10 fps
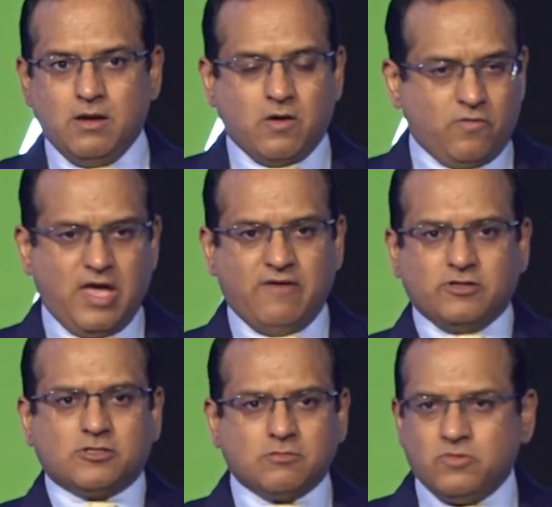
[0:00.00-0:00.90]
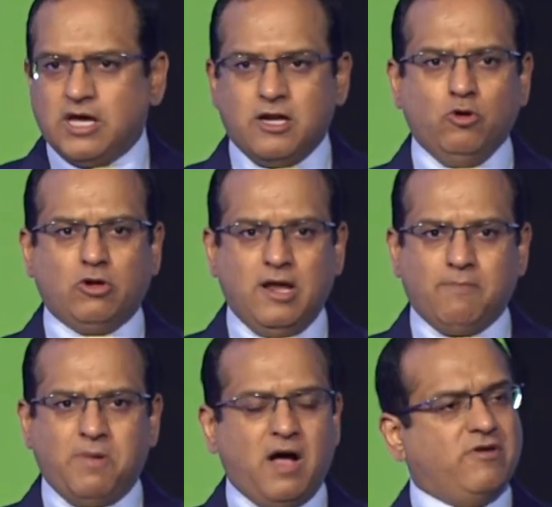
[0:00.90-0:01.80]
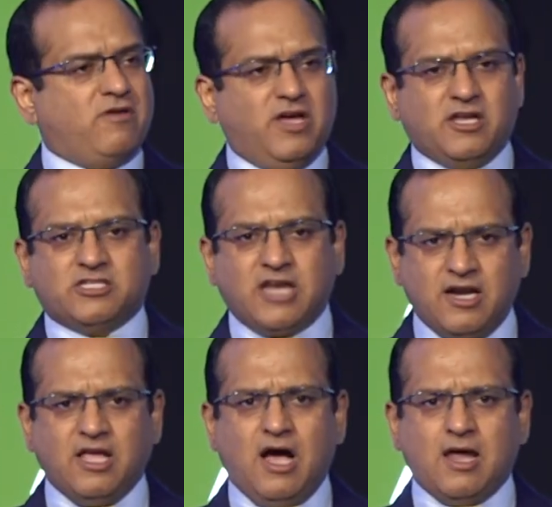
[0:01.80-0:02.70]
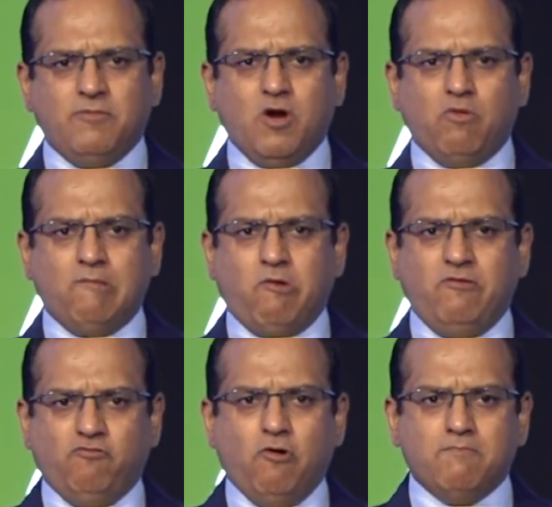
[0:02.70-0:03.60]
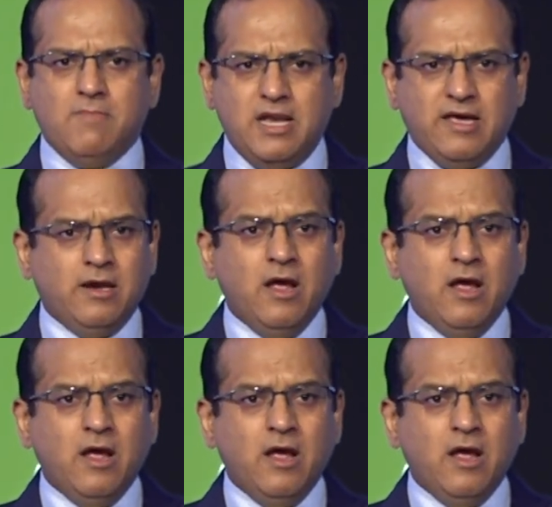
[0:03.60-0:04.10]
We, have a, we are a nuclear power, we are a standing army of 1.4 million.